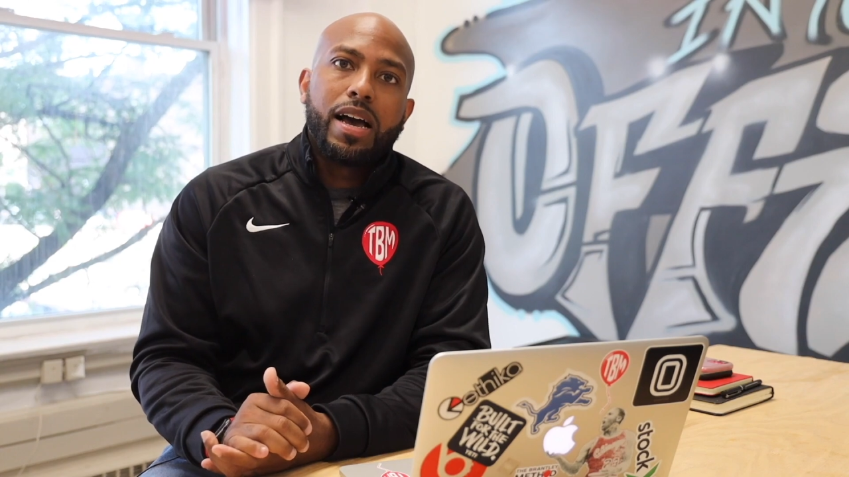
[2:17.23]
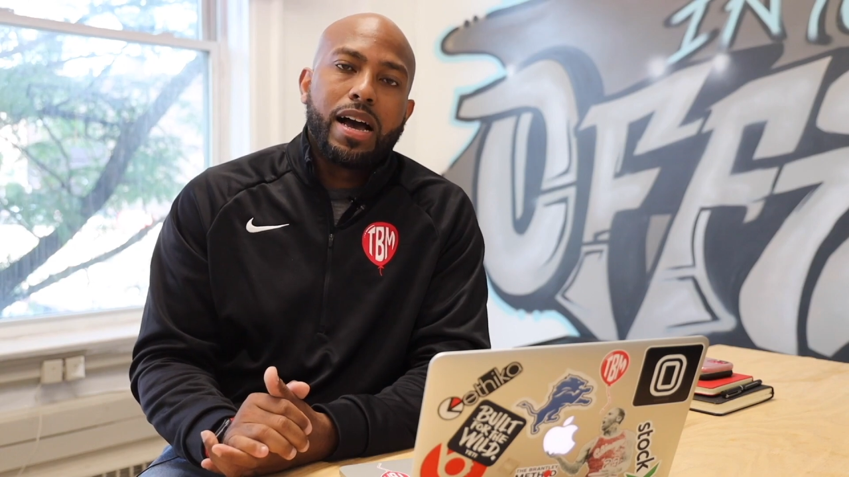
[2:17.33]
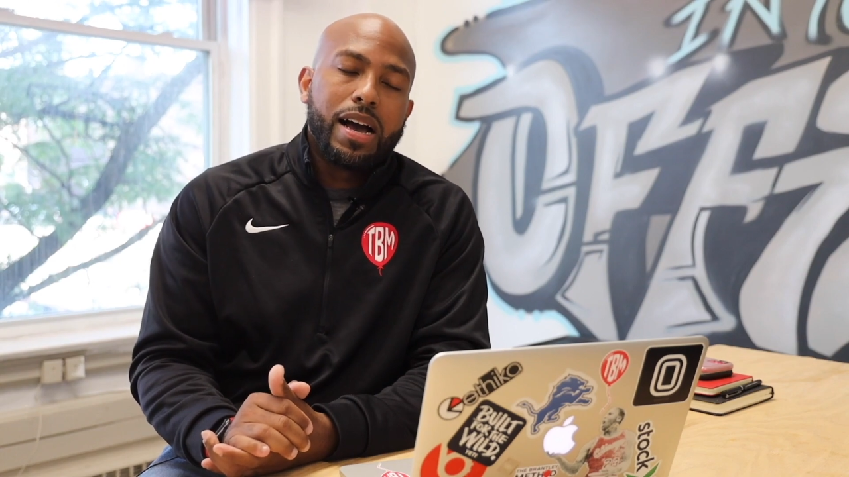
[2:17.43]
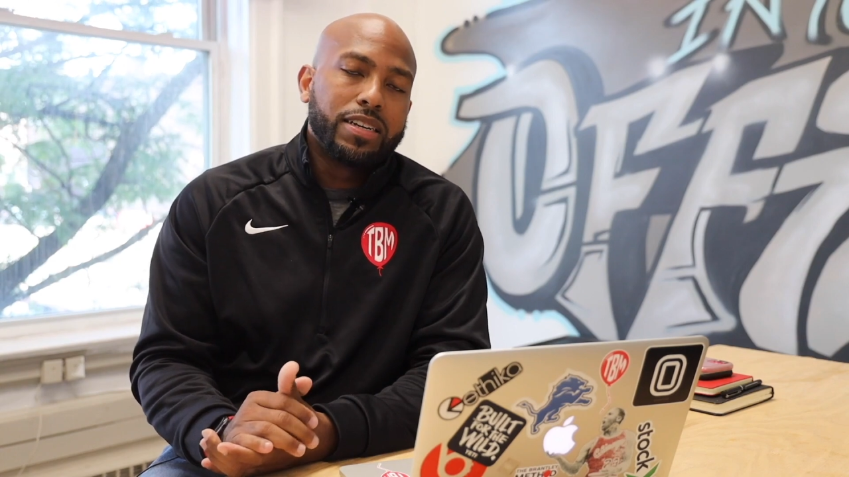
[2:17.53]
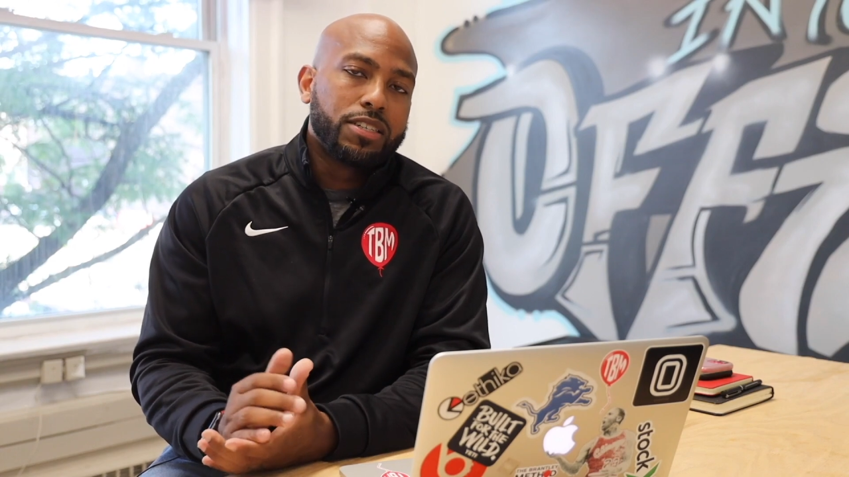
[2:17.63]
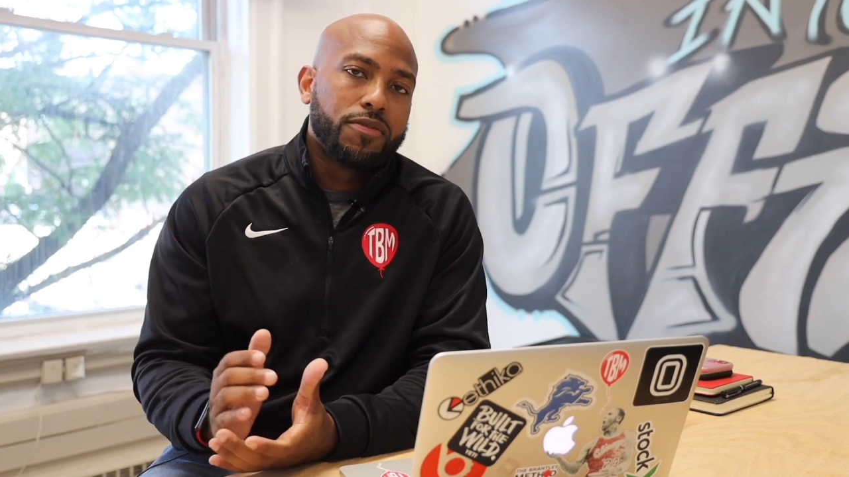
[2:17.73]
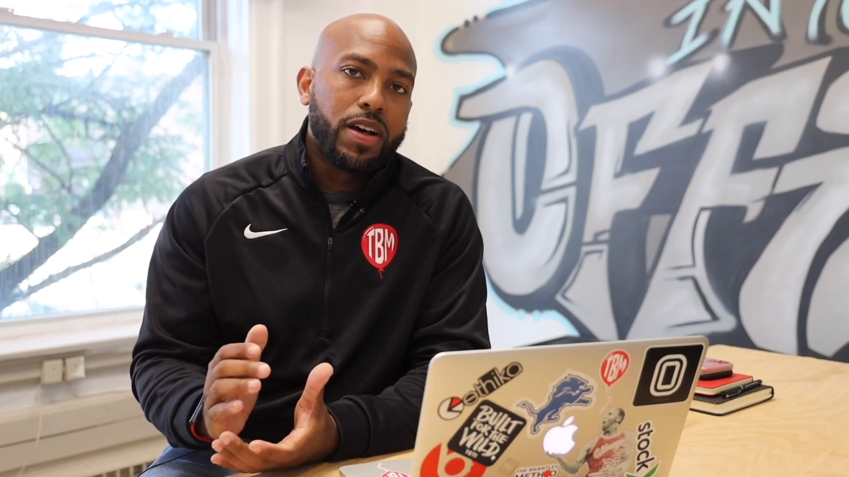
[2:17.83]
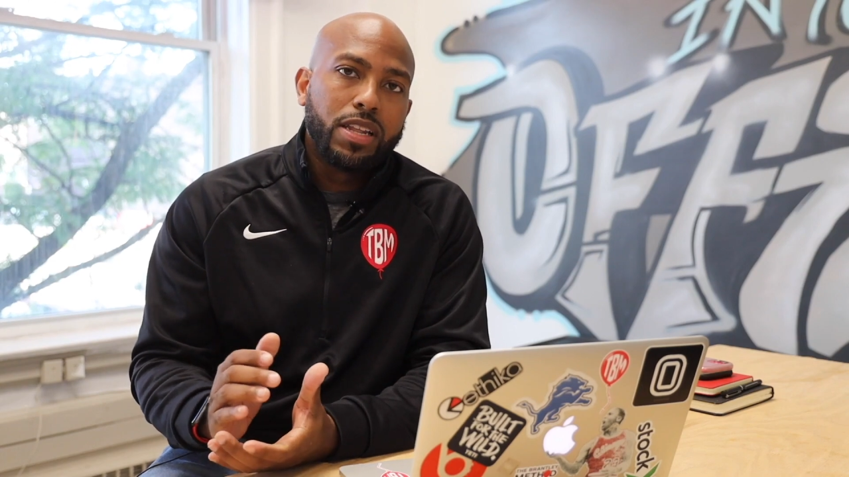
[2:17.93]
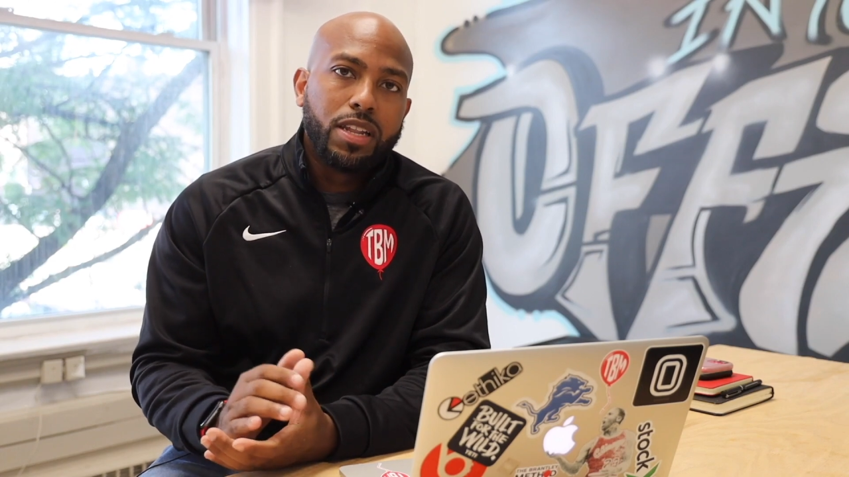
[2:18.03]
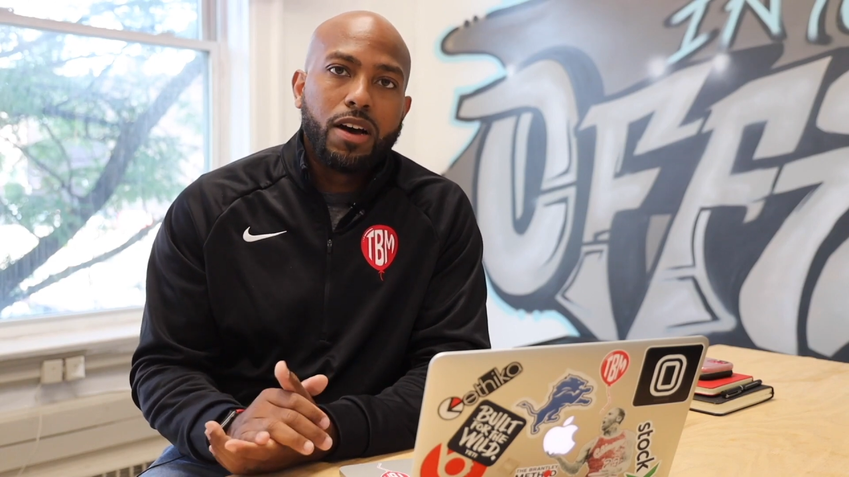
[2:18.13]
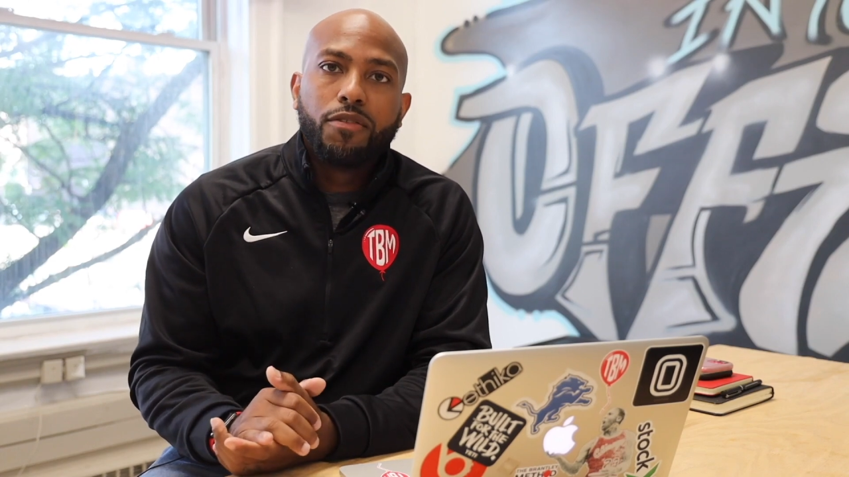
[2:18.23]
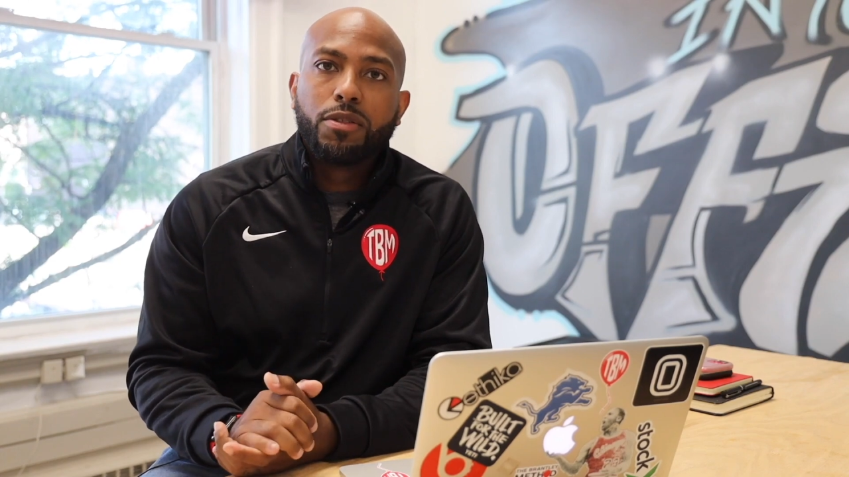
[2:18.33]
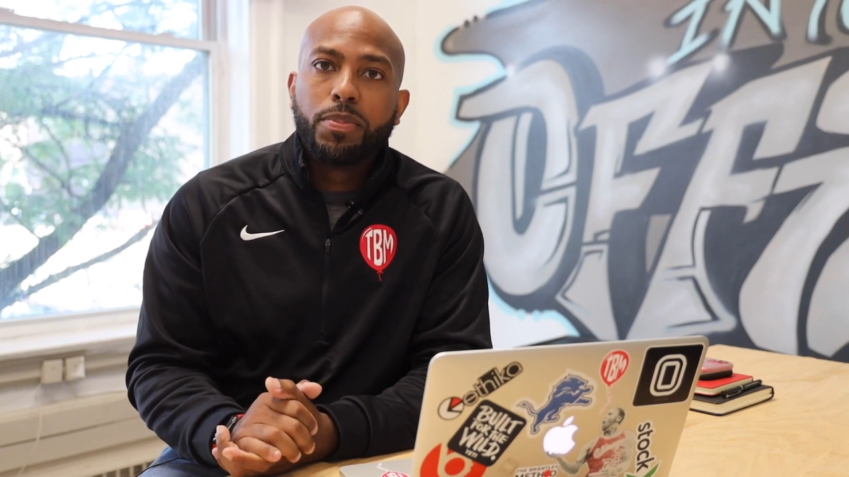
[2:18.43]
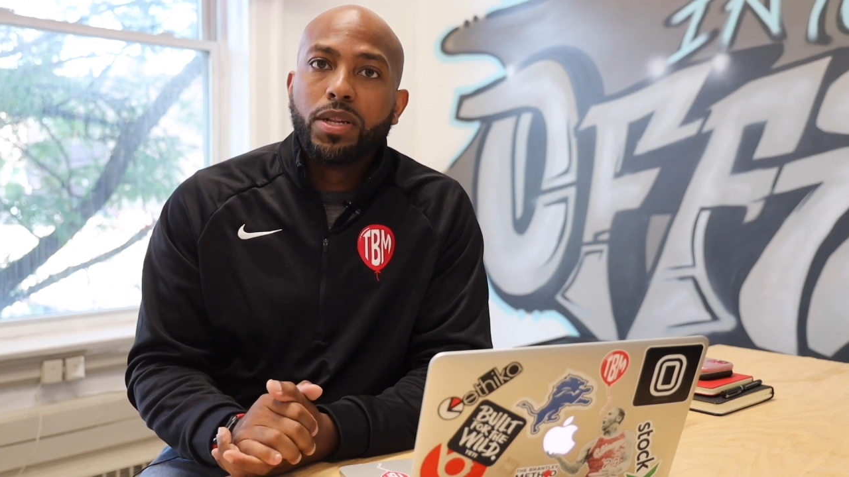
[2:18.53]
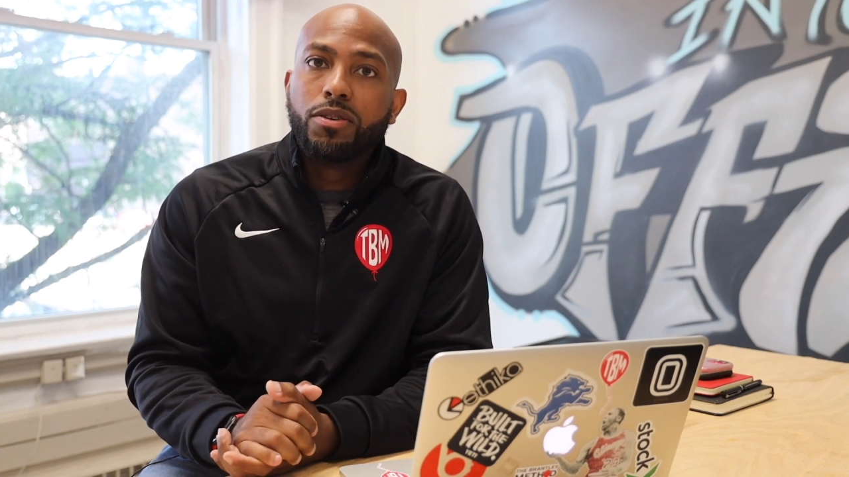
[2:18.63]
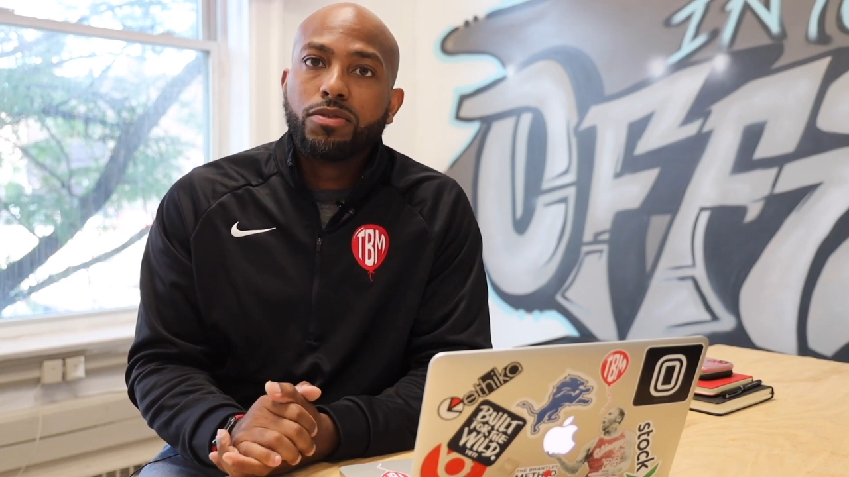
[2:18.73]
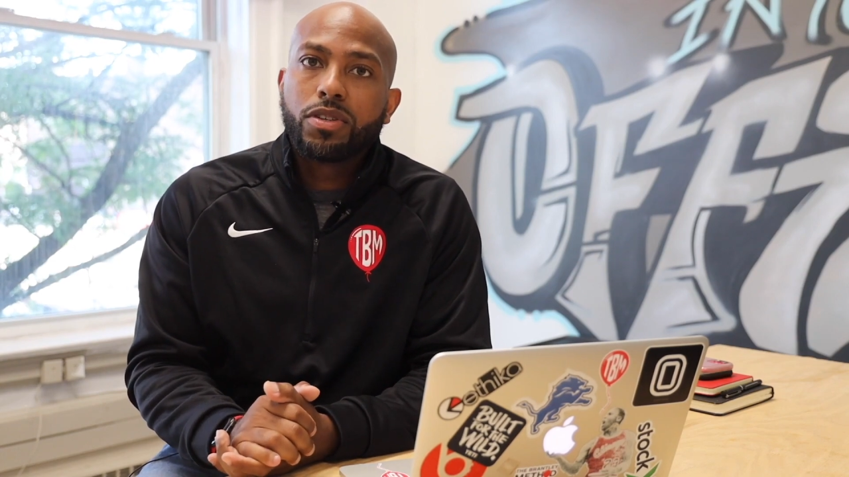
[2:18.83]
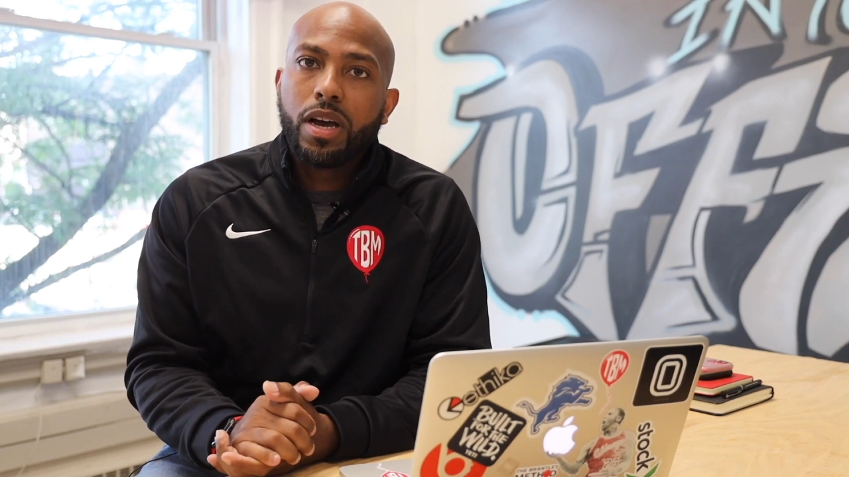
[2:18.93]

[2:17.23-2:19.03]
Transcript: I just fell in love with balloons.